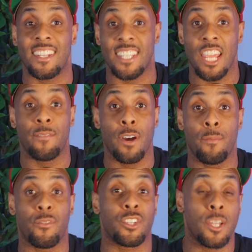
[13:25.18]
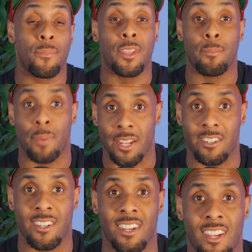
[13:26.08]
to save up for something
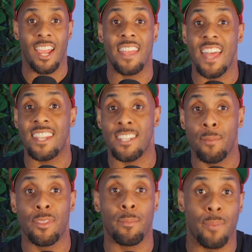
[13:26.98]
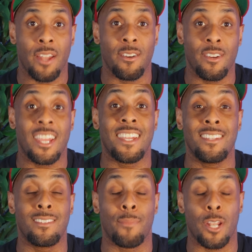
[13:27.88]
better. And that something better
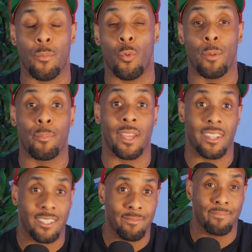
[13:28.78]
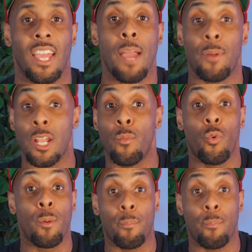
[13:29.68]
is my number one pick. And my number one